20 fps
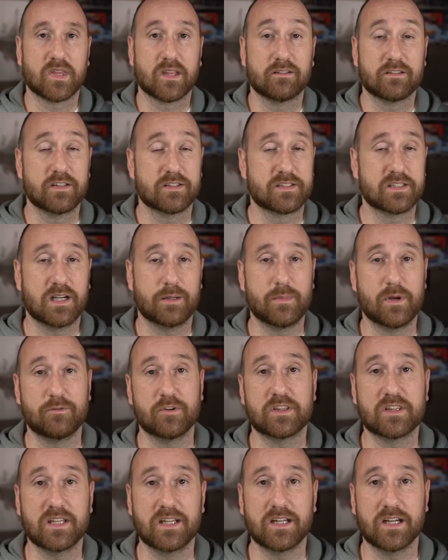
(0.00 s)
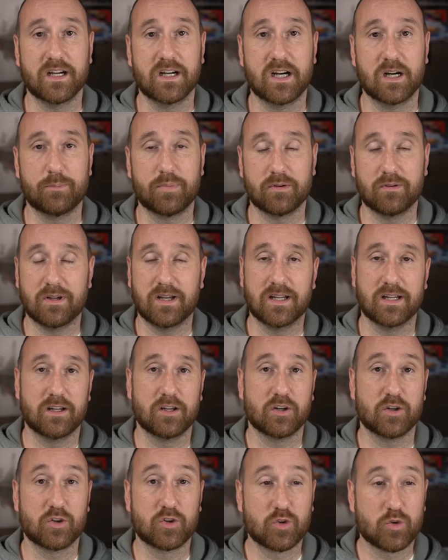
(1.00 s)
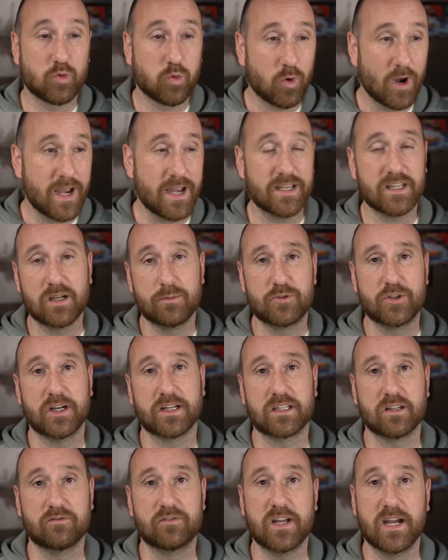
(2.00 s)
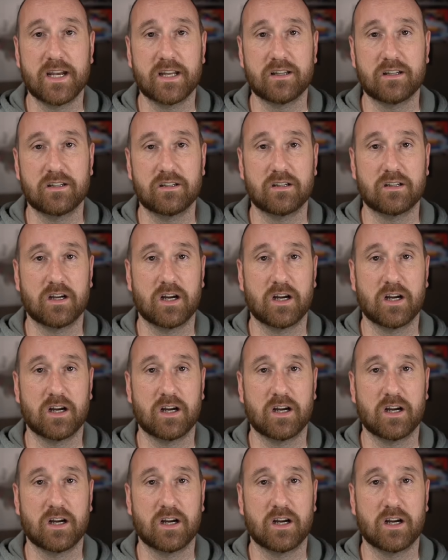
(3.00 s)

To sum everything up, great objective data,